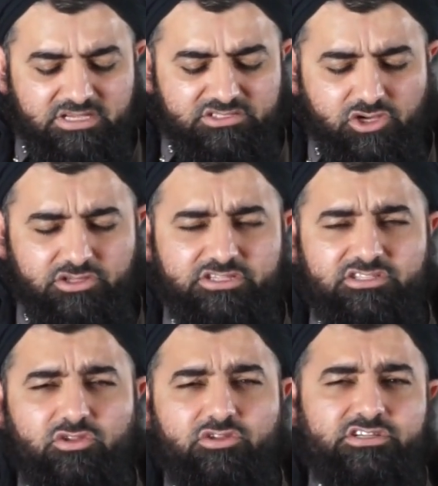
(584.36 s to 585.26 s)
So
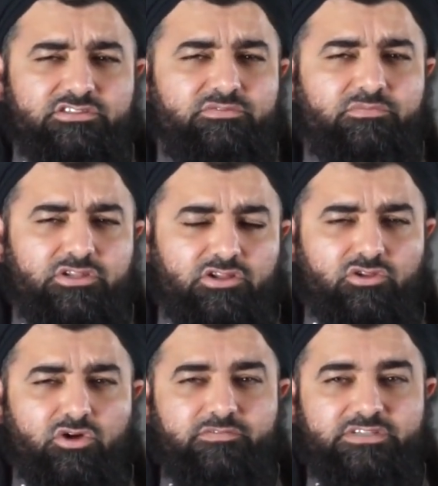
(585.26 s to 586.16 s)
there's a, a
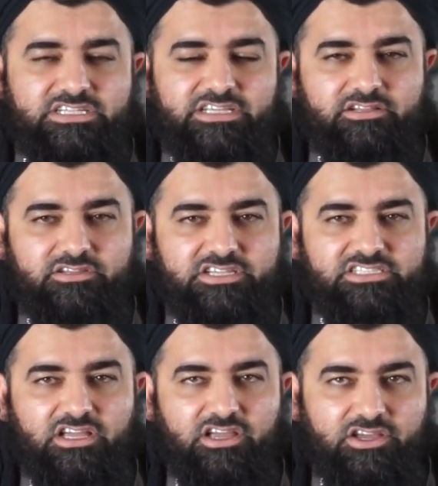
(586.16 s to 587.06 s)
lot of detail to
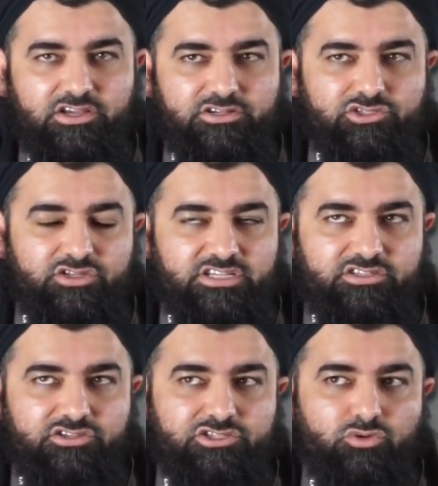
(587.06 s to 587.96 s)
this. So
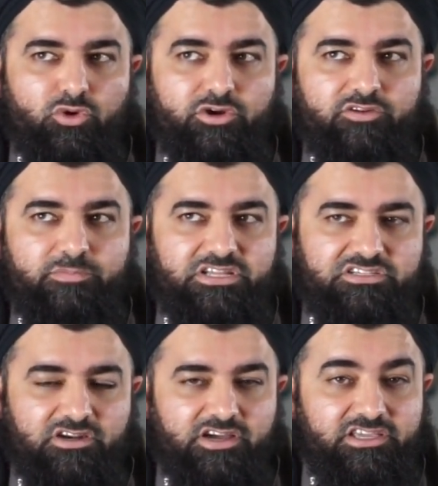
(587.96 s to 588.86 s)
the story of Bani
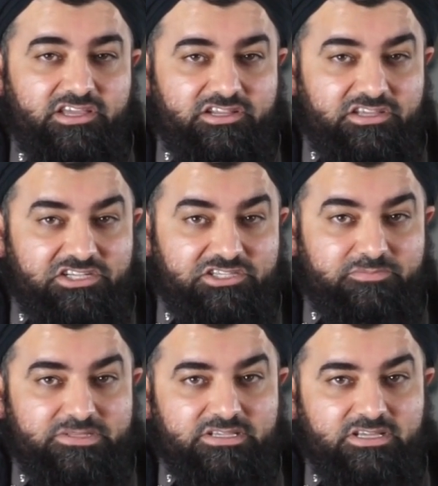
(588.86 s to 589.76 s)
Israel in
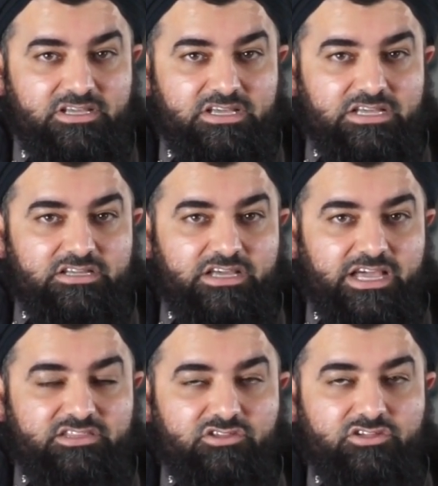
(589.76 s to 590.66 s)
Egypt
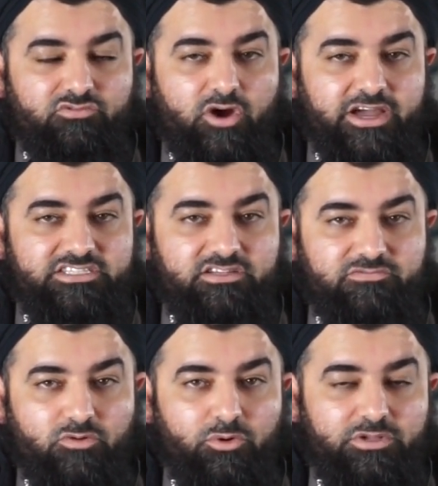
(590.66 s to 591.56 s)
at the rise
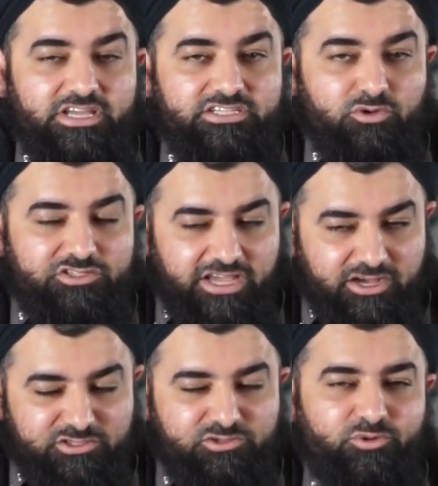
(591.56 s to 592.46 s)
and fall is also
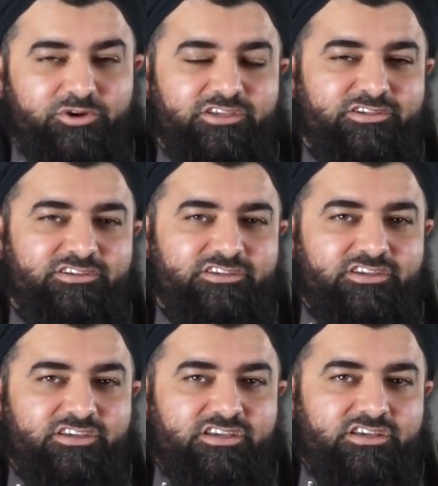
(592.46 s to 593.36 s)
our story.
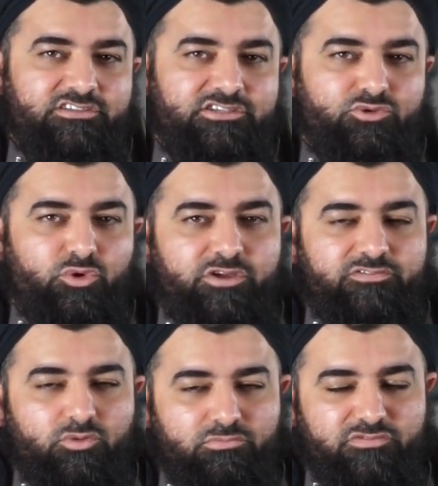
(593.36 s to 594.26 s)
The story
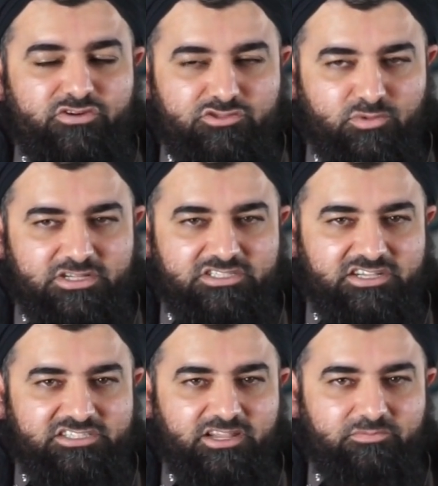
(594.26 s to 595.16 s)
of the Ummah of Rasulullah
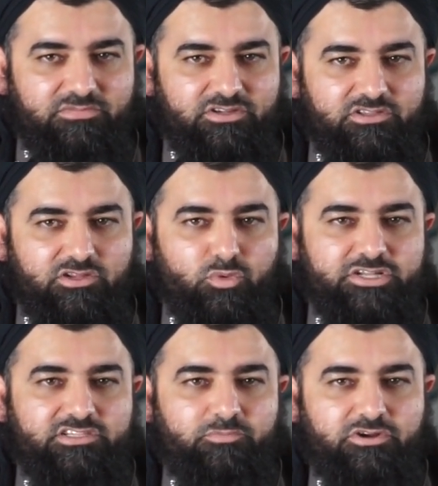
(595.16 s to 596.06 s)
sallallahu that
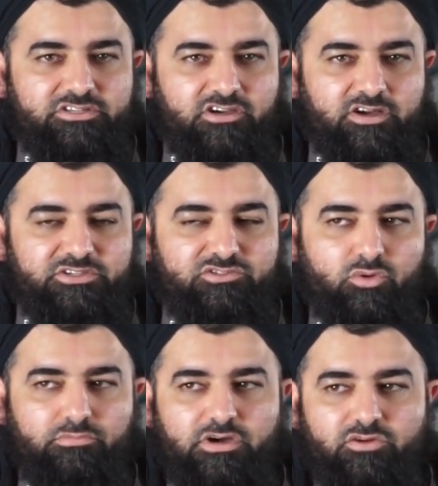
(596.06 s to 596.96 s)
once upon a time this
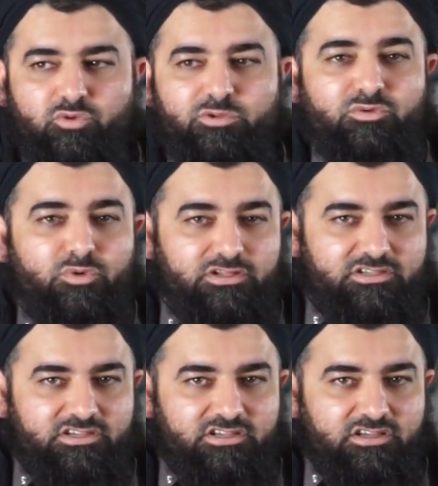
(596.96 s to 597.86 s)
Ummah ruled the world.